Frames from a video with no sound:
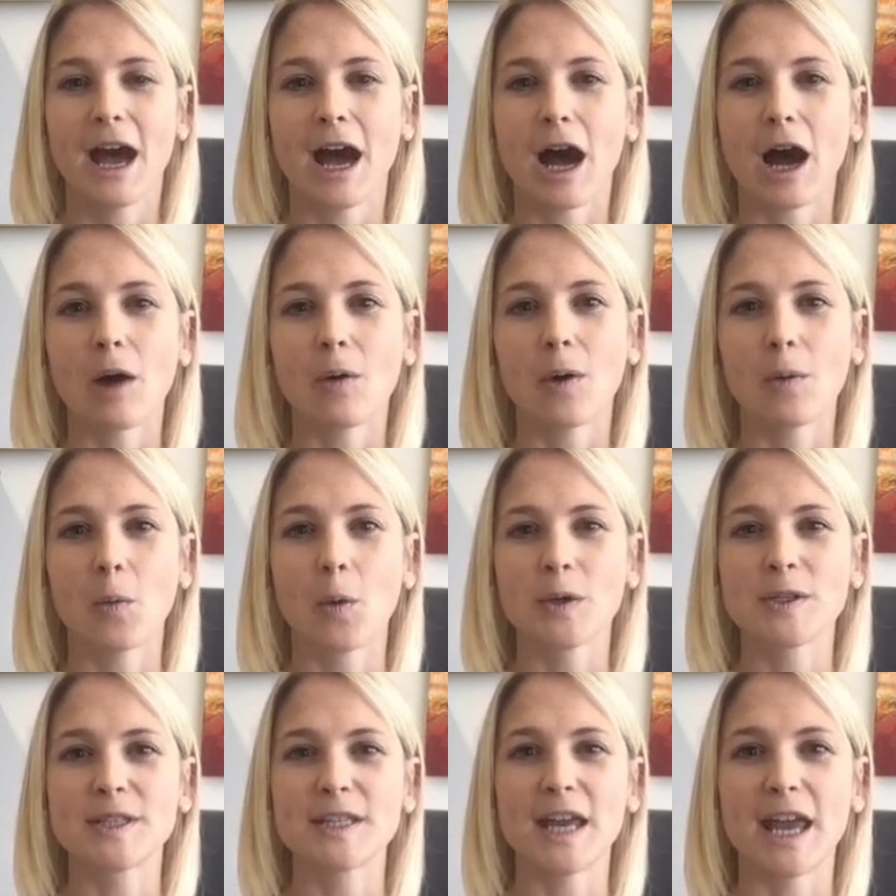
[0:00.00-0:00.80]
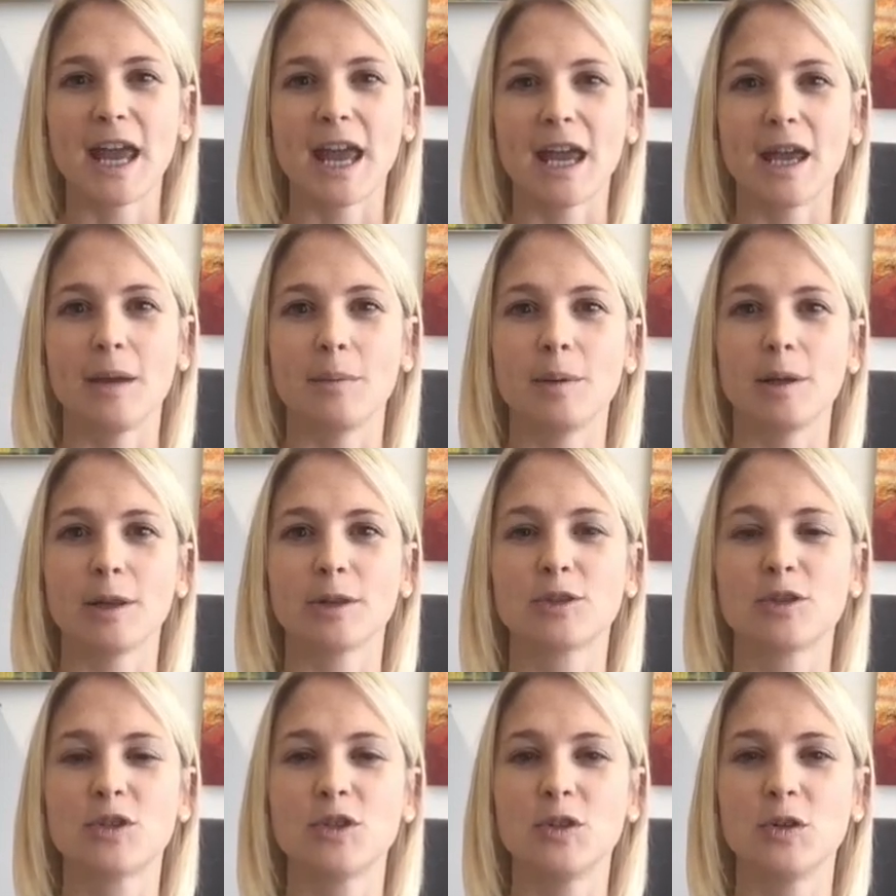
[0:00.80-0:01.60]
how I was
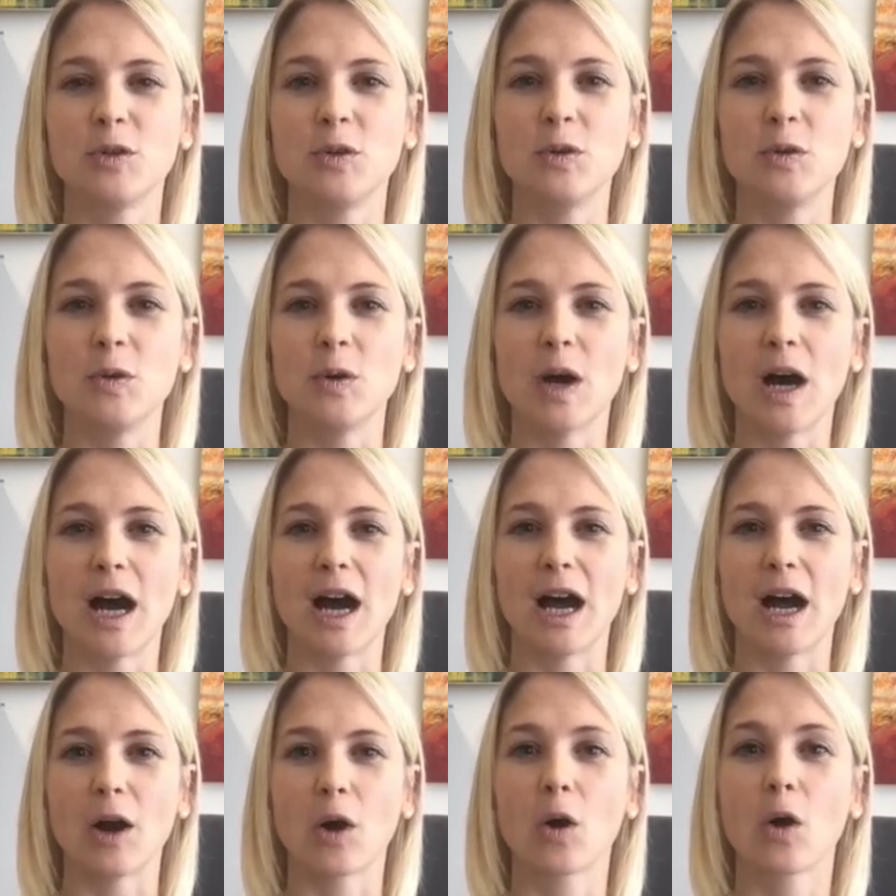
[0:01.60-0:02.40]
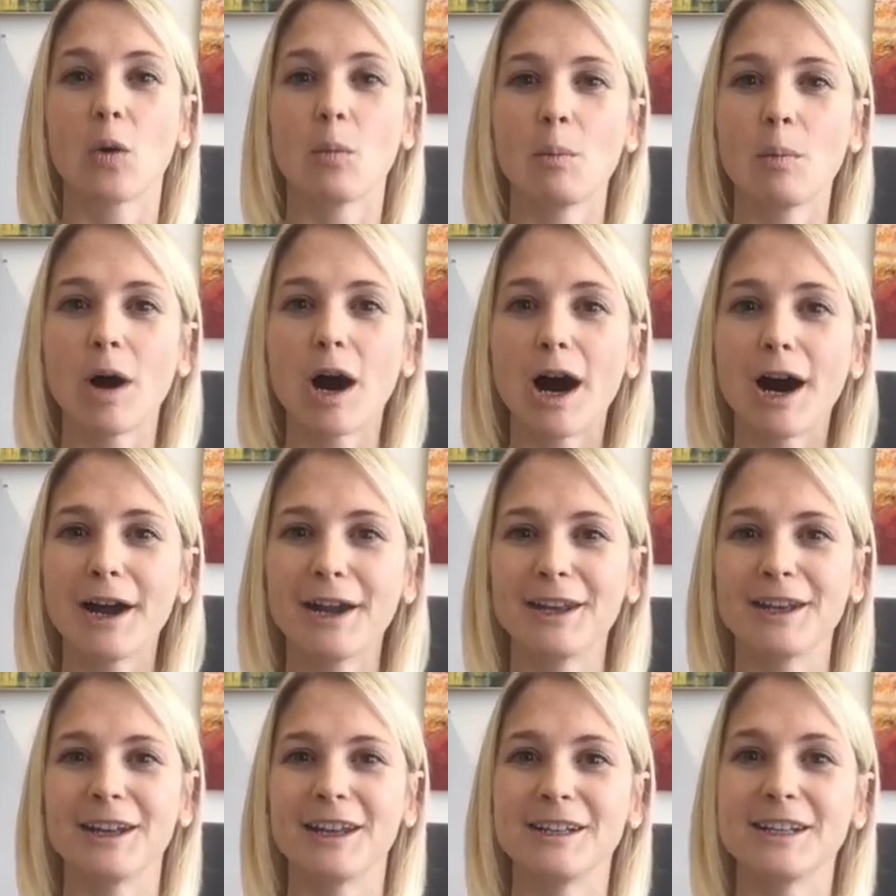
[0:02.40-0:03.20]
able to
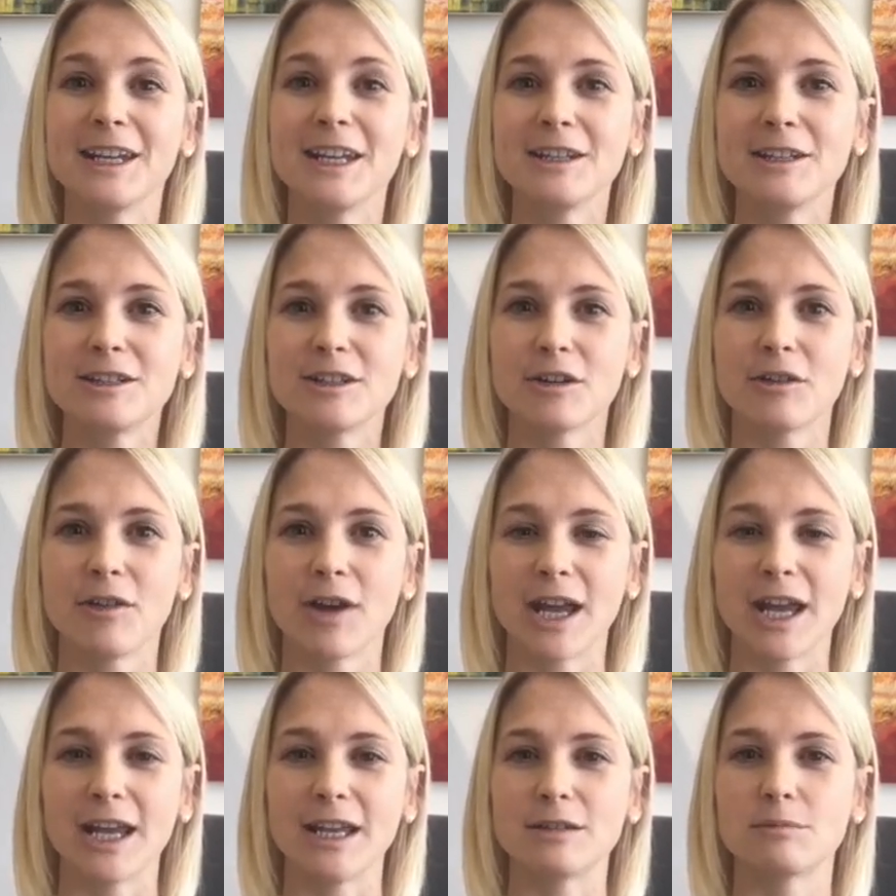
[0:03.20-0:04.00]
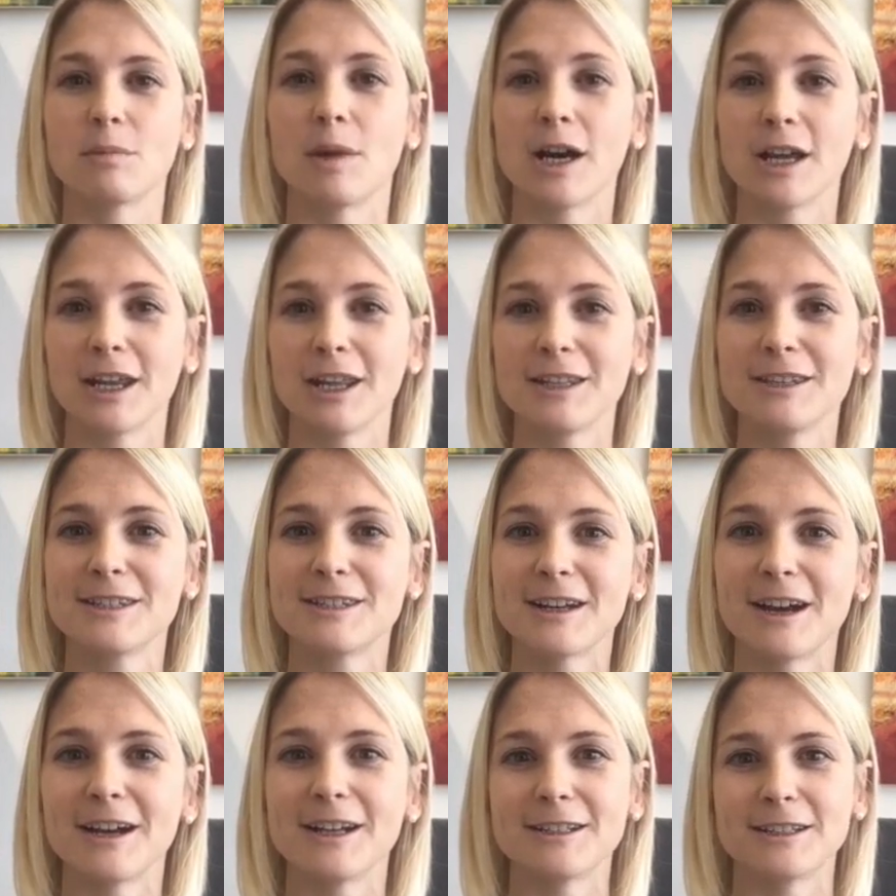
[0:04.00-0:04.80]
combine and integrate my
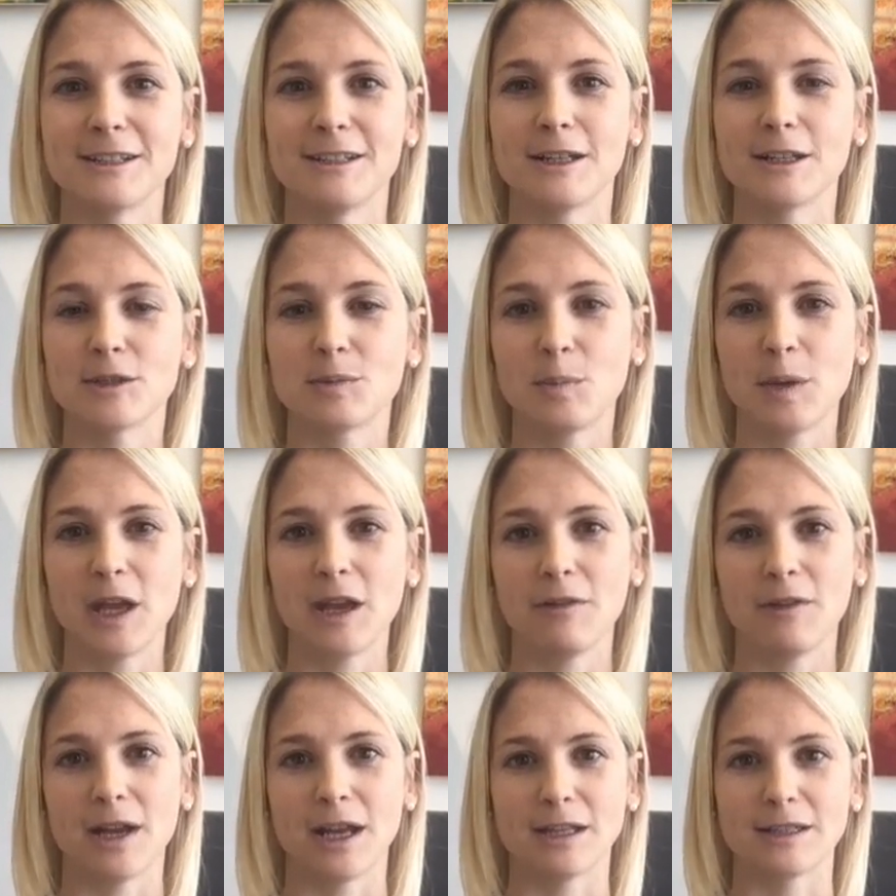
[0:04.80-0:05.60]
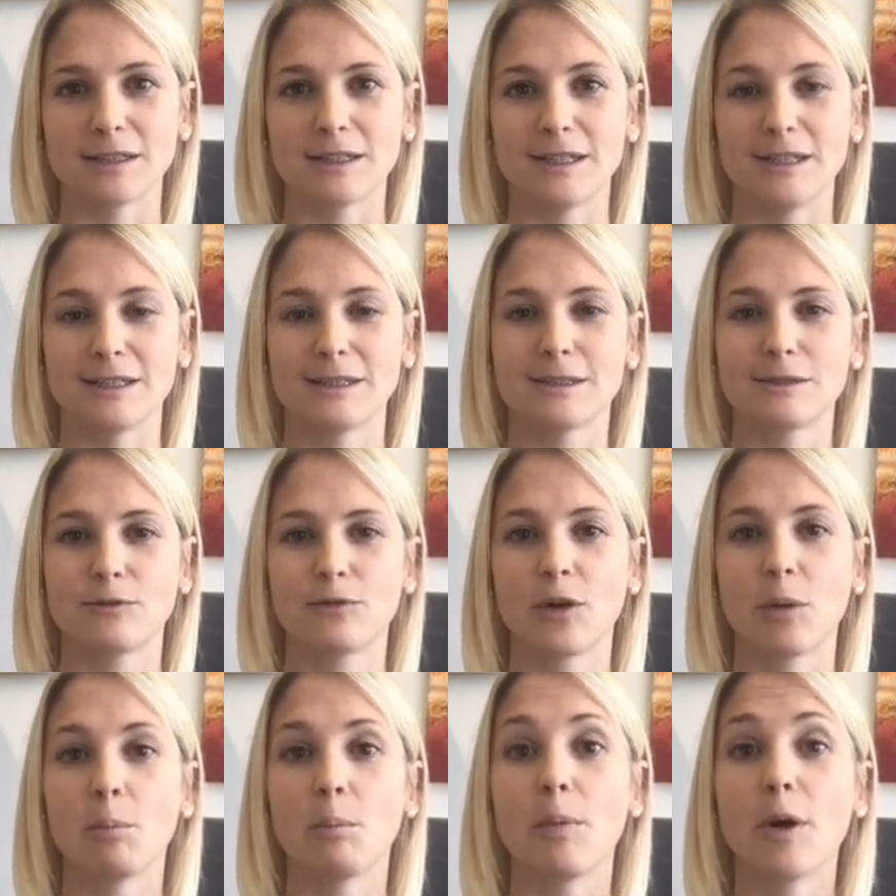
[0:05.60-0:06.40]
insights and experiences
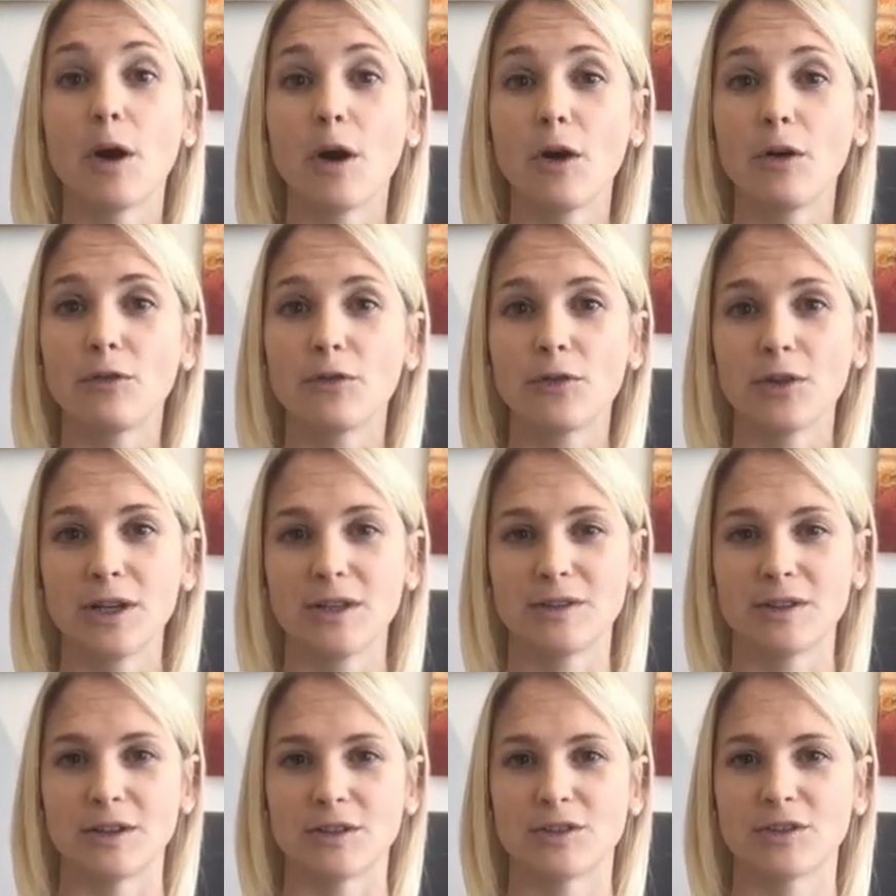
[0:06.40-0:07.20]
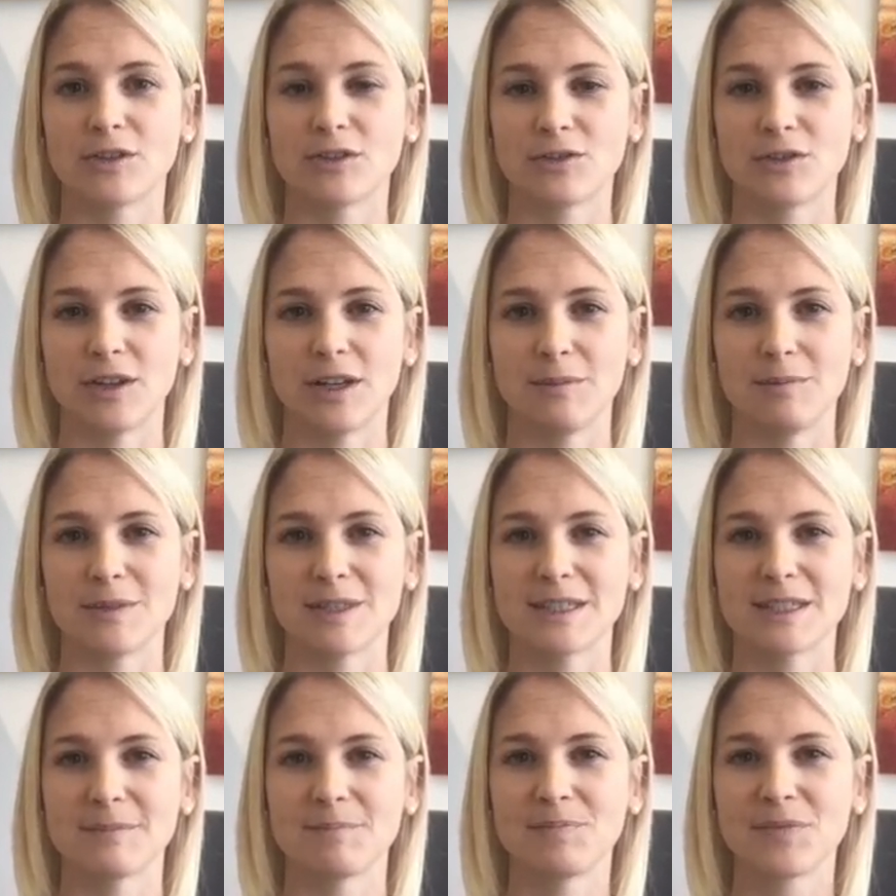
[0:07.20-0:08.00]
from both research
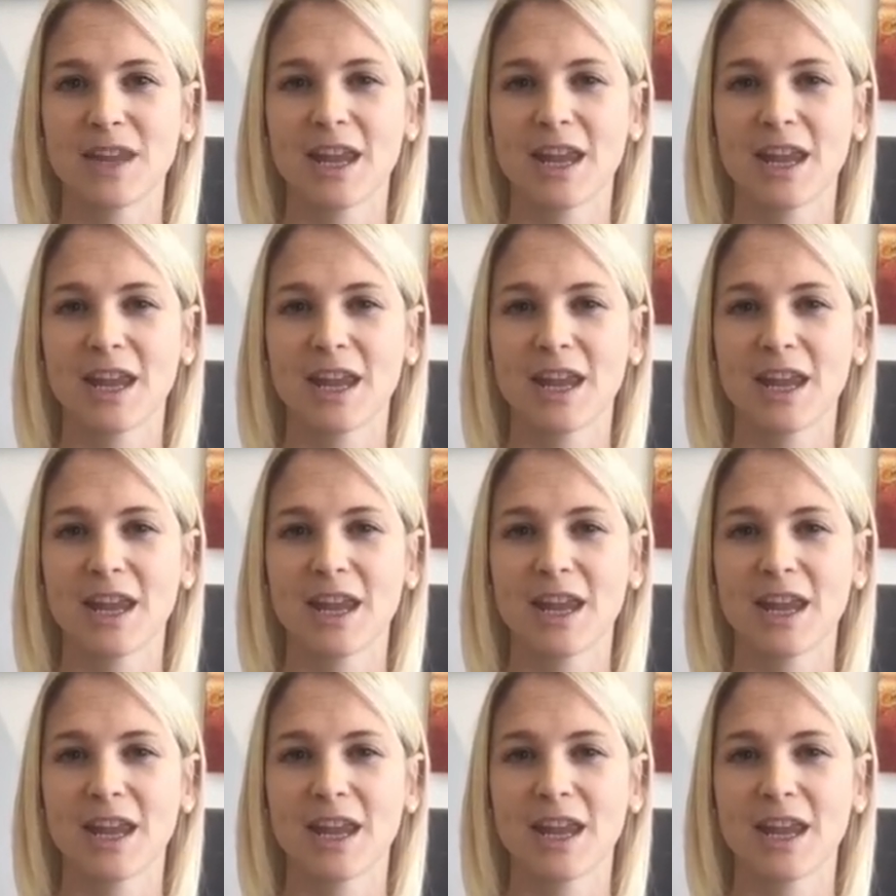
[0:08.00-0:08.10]
streams.